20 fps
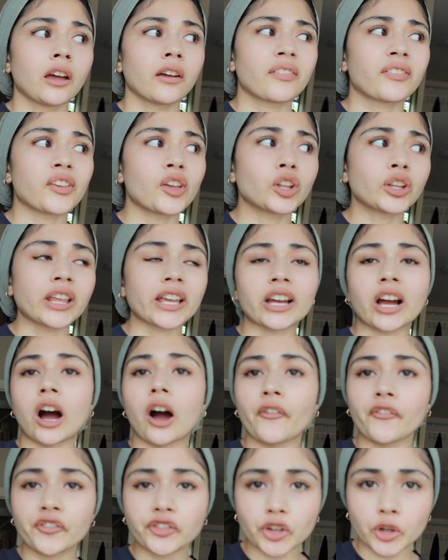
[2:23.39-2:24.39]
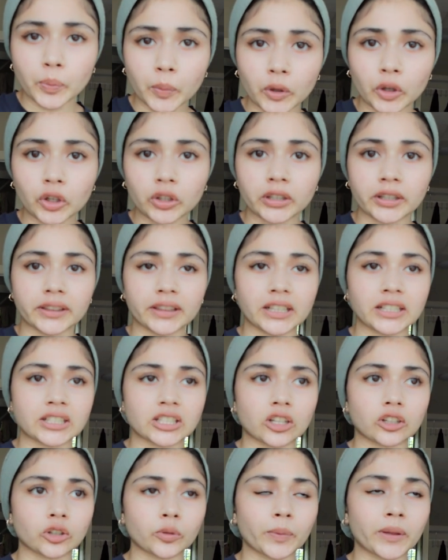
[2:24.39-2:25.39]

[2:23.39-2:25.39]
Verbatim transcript: feel like comfortable and things that'll